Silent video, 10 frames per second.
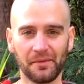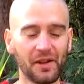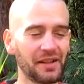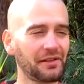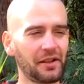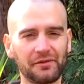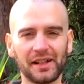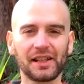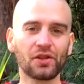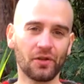I'm not even going to
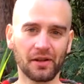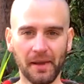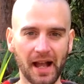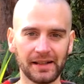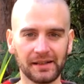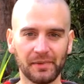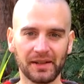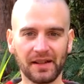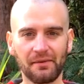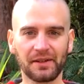really talk about it
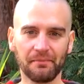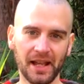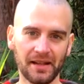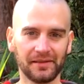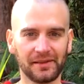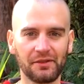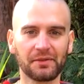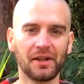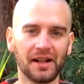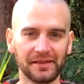because that was me. That
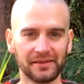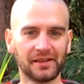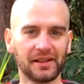was mine.